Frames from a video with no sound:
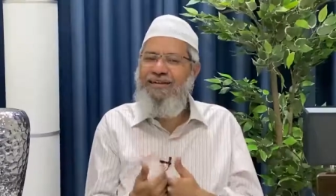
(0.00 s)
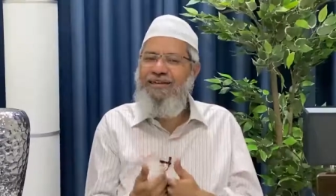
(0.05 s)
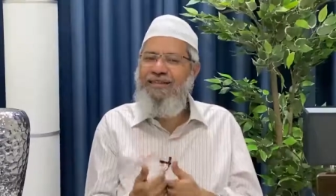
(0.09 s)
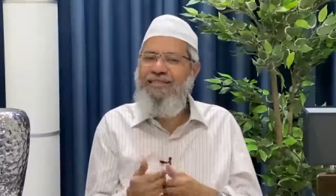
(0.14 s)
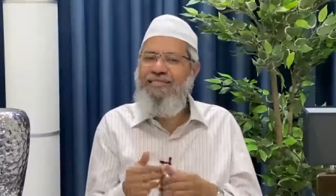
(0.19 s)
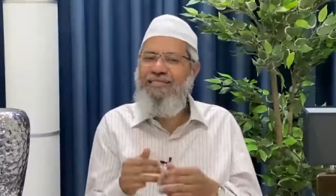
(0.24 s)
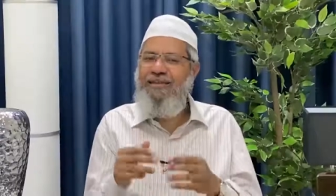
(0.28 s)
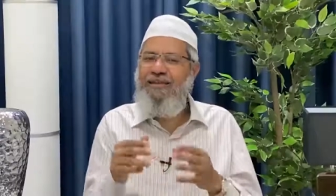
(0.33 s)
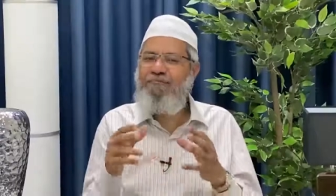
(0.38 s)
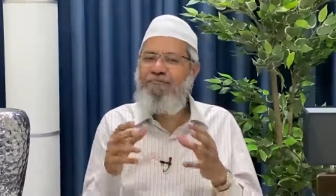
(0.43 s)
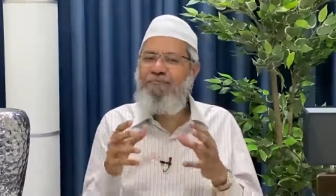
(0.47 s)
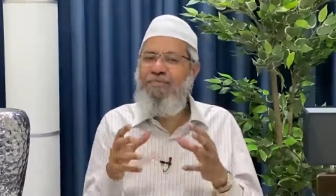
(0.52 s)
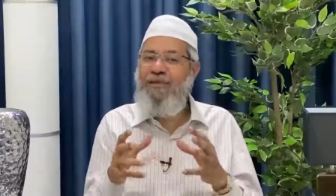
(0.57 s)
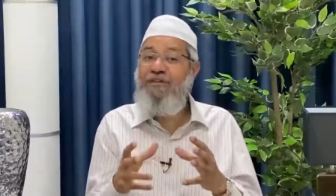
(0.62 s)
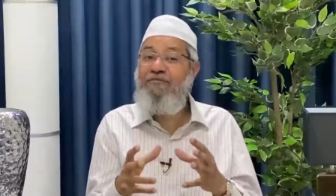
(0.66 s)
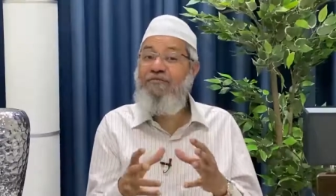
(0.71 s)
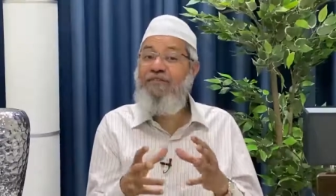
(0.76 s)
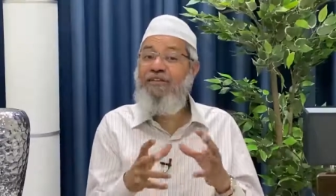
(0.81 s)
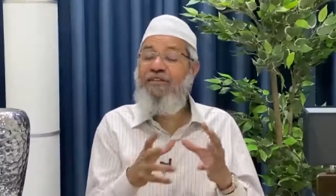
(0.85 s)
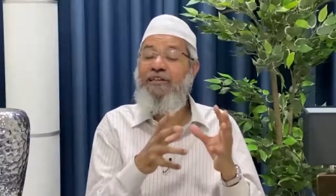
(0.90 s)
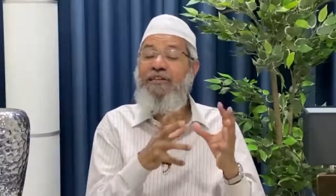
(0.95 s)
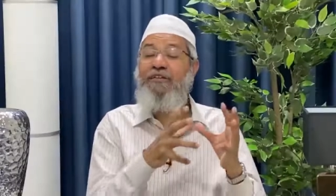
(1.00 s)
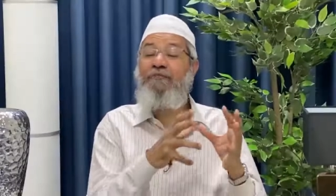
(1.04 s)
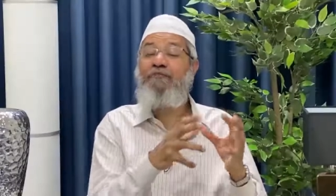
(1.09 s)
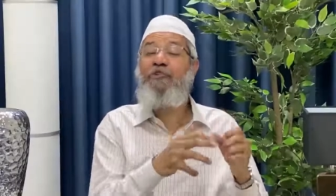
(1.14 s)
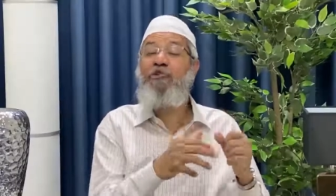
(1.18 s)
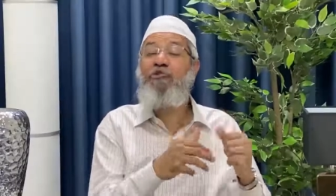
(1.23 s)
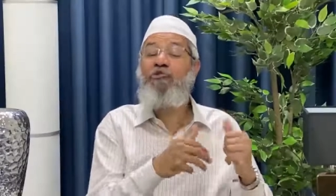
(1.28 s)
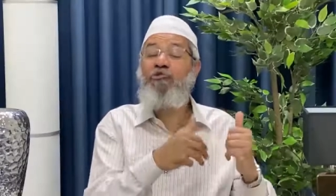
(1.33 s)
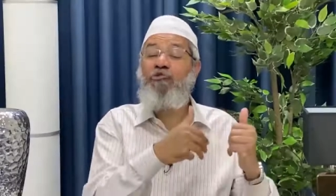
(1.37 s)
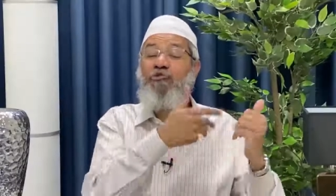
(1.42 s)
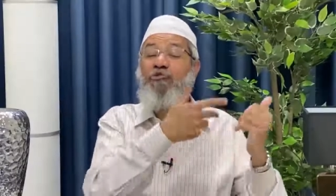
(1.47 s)
the reason previously
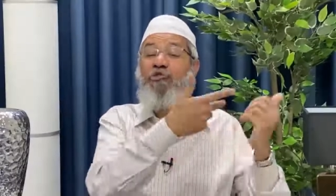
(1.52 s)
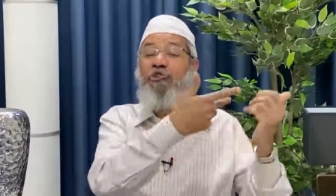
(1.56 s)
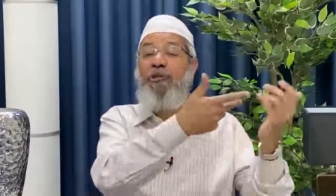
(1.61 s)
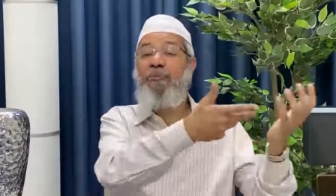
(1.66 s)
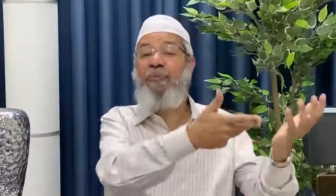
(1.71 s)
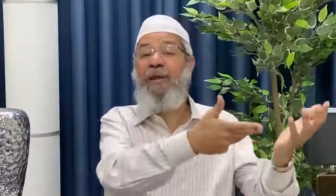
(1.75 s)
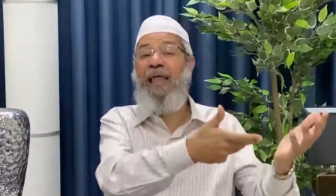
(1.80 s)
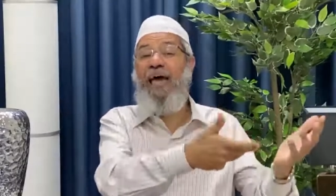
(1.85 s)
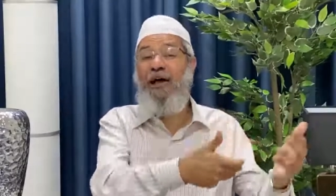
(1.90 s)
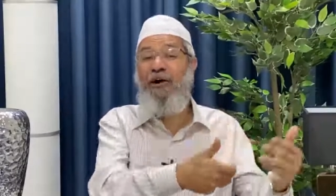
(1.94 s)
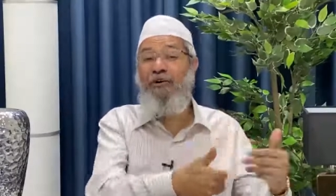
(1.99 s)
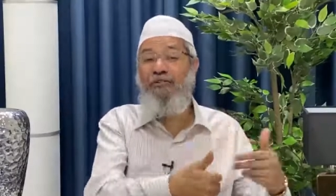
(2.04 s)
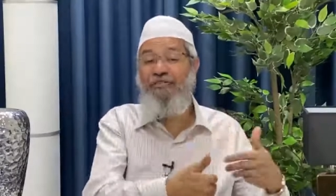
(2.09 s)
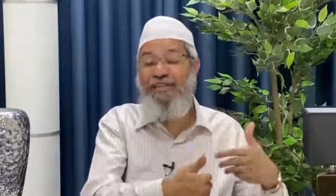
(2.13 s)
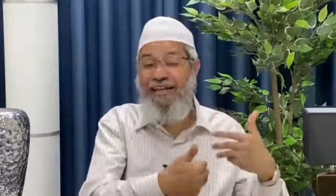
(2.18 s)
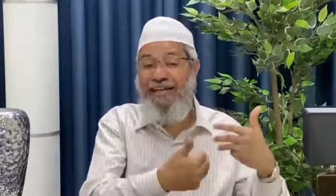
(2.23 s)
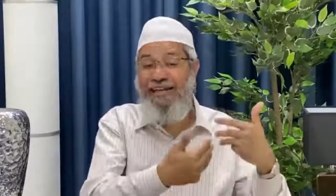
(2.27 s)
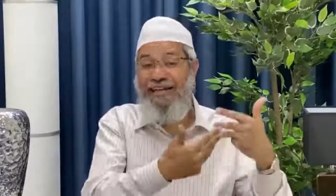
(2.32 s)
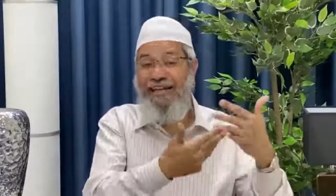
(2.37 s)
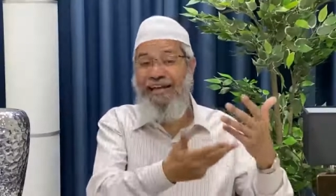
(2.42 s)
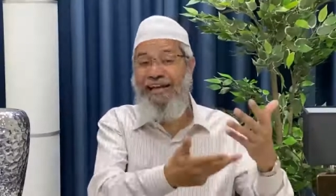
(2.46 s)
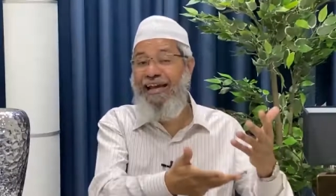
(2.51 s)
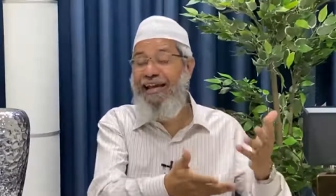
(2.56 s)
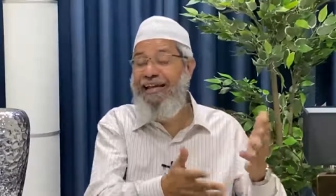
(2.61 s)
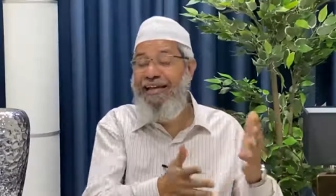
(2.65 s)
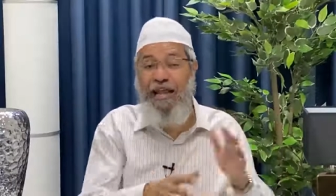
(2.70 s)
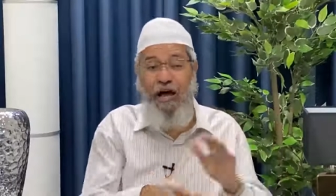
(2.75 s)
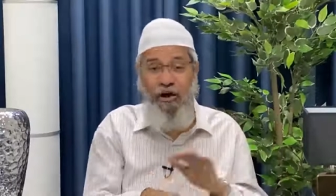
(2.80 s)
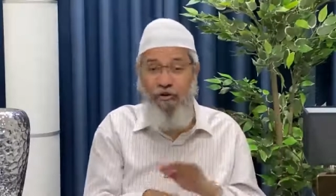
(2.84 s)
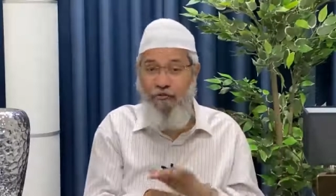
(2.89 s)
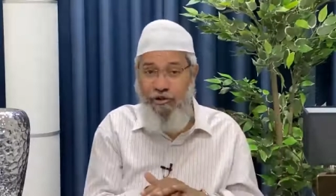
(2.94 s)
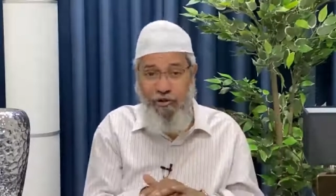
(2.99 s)
we used to reply on the
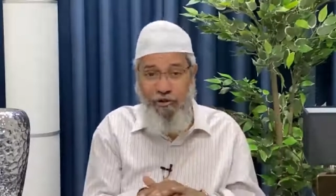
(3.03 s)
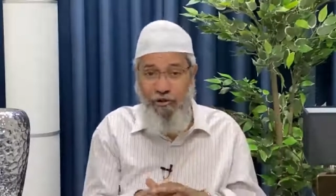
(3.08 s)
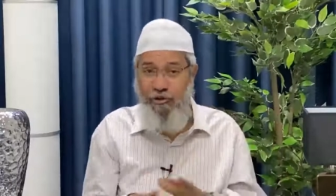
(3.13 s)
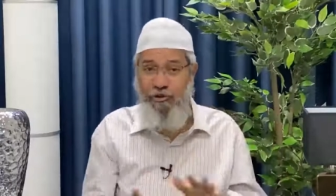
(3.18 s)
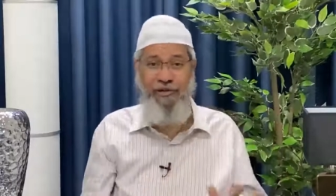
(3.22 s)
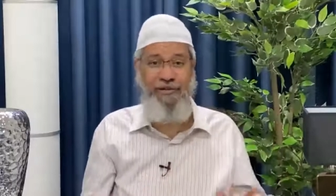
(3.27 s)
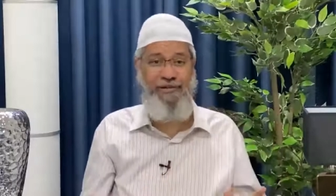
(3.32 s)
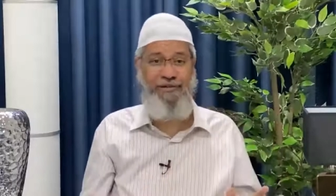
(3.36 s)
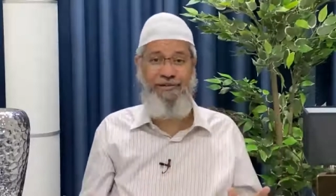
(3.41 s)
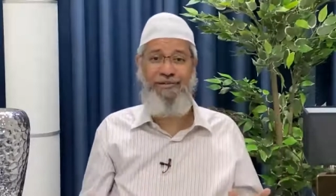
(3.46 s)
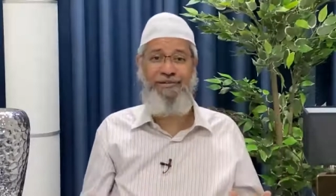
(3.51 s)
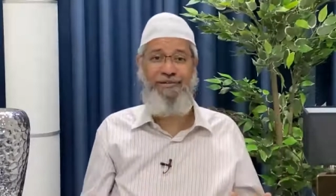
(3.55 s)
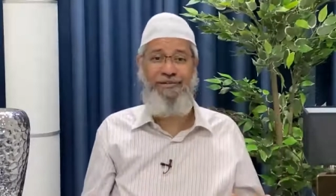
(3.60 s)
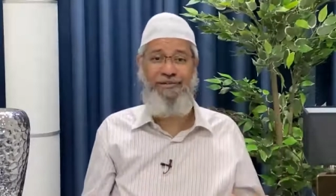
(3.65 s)
internet. Now we don't.